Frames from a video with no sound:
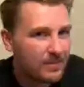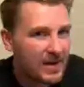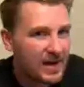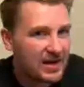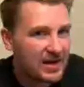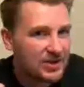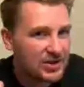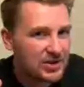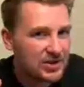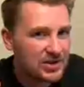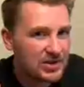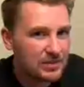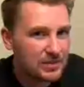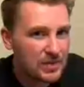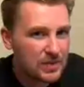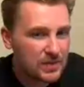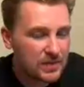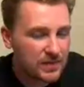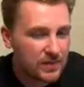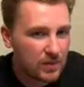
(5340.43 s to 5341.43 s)
passion to
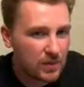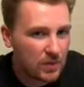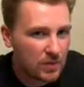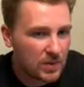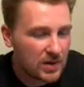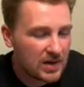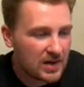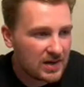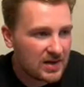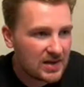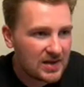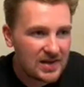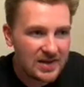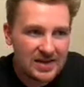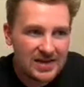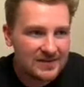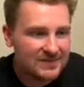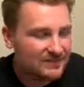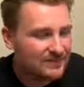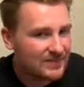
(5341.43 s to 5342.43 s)
move forward,
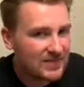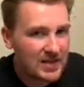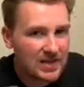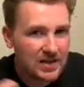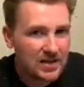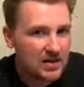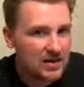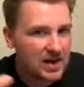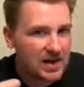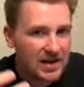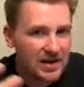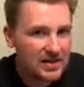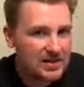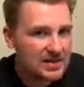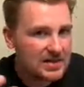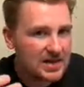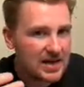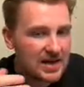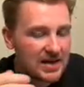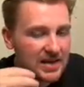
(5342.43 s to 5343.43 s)
you're not going to
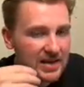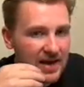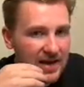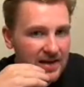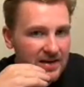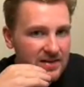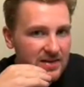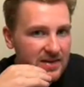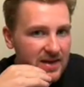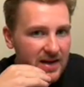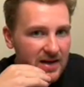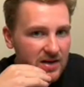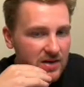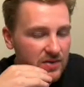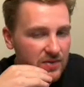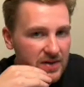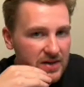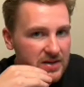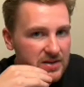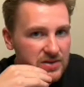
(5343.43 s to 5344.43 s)
stay in that
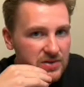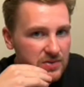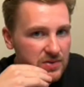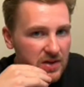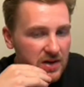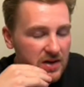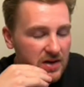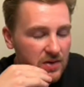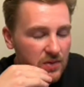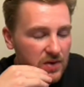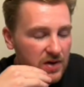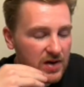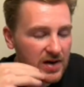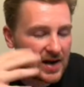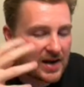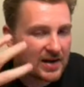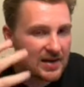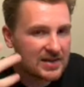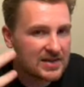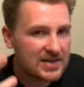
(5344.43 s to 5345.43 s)
career too long, or you're
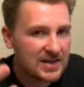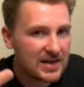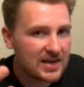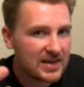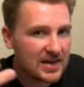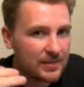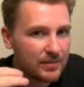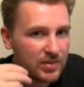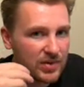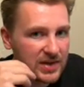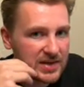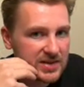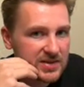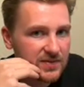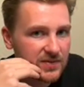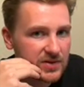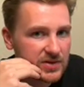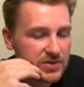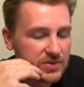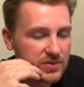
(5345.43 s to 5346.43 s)
not going to stay in that place
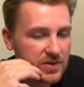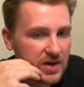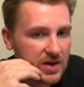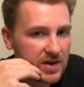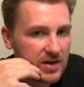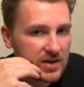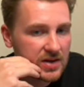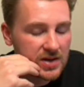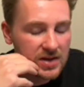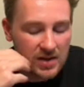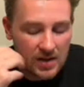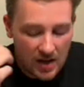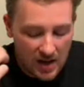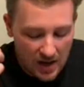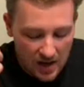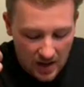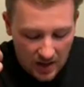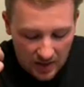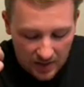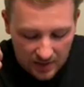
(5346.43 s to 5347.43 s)
for too long,
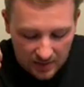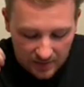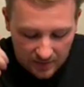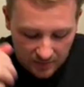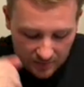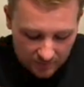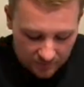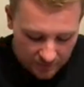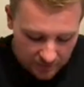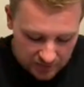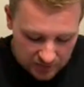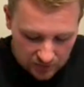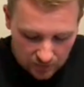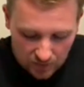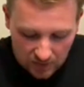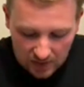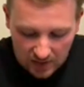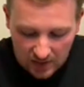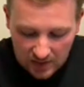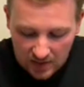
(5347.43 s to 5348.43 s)
for
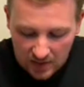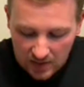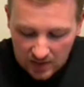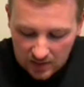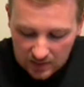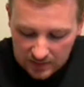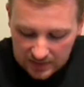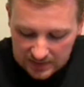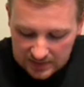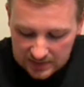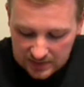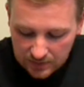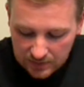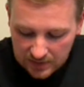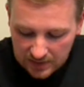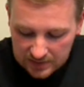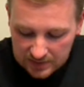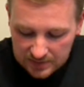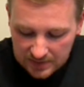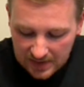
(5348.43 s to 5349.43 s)
sure. Let's see what
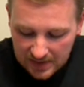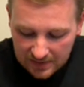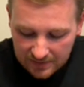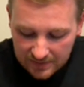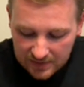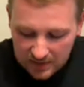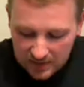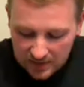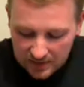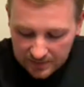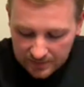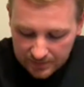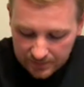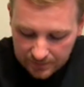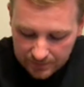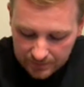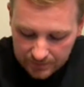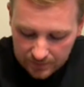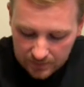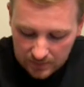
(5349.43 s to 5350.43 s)
else we have here.
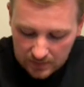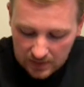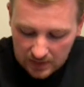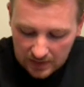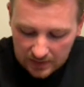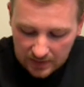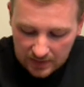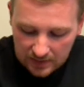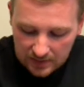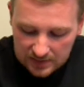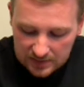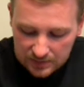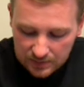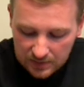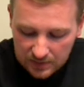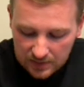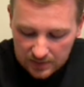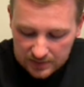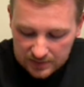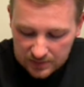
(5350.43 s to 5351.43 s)
I think this
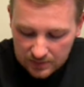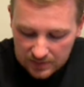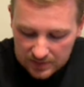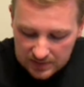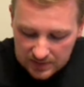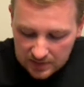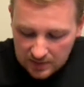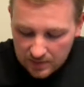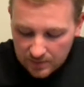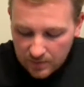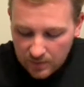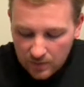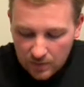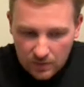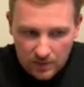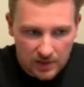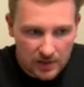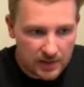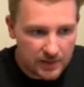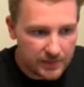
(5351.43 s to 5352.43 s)
one also wants to come
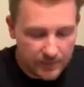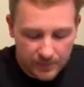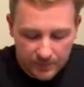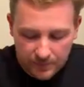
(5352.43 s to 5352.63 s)
forward.